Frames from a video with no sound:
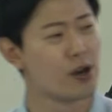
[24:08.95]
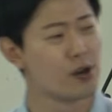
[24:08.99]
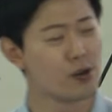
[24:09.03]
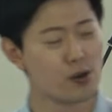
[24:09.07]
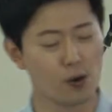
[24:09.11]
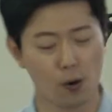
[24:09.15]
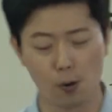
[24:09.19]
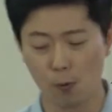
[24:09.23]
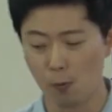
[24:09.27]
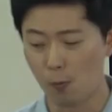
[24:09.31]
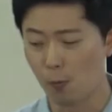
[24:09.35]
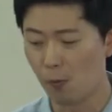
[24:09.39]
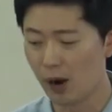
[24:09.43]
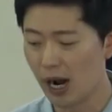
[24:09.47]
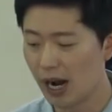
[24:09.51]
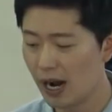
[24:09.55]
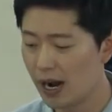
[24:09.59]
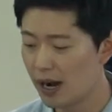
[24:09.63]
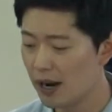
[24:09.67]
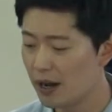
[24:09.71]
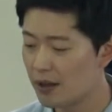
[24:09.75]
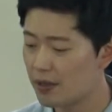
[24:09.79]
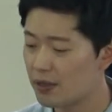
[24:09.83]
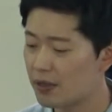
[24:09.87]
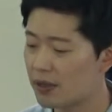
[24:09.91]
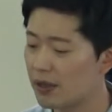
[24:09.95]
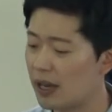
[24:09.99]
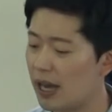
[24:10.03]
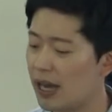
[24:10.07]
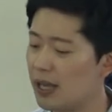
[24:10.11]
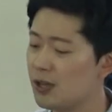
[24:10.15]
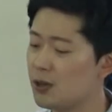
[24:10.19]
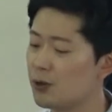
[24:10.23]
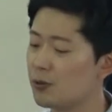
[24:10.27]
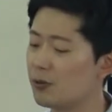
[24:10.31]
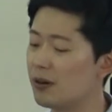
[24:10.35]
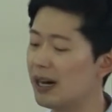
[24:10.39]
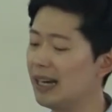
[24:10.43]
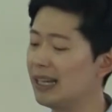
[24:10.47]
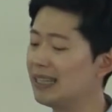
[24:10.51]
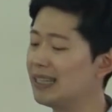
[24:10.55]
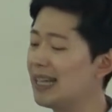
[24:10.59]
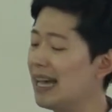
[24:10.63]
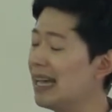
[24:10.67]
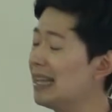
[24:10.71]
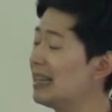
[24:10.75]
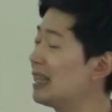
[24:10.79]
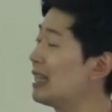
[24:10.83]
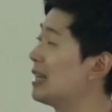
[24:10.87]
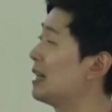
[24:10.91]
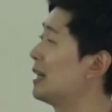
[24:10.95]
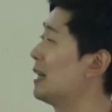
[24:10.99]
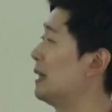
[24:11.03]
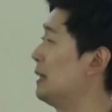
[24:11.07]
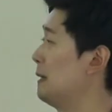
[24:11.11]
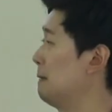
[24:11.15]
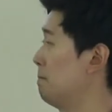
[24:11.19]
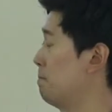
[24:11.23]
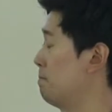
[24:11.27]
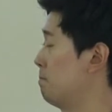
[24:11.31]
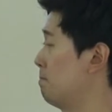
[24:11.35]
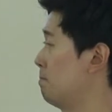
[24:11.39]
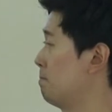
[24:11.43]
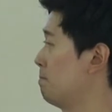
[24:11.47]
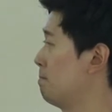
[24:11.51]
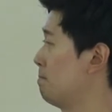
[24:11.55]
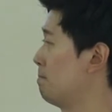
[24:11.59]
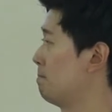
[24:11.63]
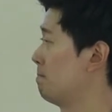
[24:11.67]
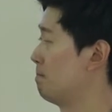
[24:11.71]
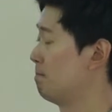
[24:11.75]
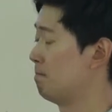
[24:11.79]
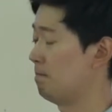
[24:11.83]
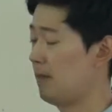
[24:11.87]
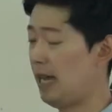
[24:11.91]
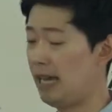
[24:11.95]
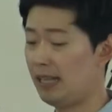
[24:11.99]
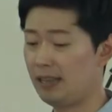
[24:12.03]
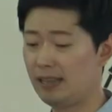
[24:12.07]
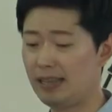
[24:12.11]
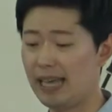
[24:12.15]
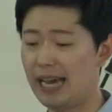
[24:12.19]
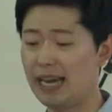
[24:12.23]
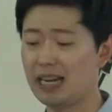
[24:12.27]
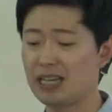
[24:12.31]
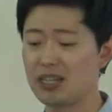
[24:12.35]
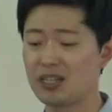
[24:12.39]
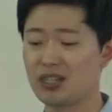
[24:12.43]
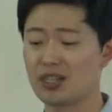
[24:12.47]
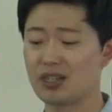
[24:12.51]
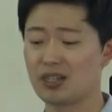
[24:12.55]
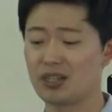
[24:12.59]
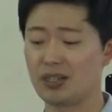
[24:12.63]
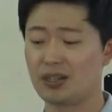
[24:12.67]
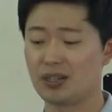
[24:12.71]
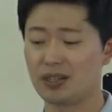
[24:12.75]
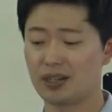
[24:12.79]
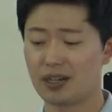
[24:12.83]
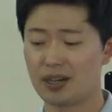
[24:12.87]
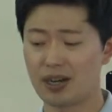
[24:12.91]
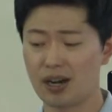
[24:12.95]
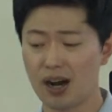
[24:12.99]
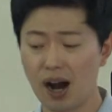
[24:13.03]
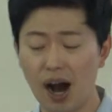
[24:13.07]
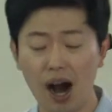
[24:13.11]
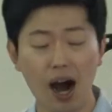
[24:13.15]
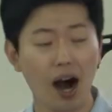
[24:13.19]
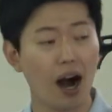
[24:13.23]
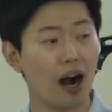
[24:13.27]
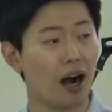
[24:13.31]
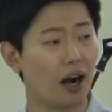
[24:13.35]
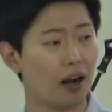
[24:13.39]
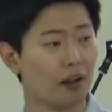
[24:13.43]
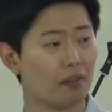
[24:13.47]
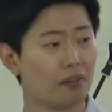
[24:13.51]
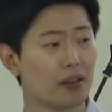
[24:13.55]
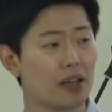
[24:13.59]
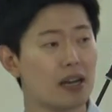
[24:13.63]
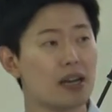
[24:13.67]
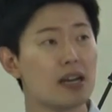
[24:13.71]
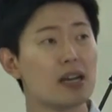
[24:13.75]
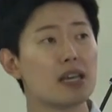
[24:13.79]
your worth, and your identity, and that is God.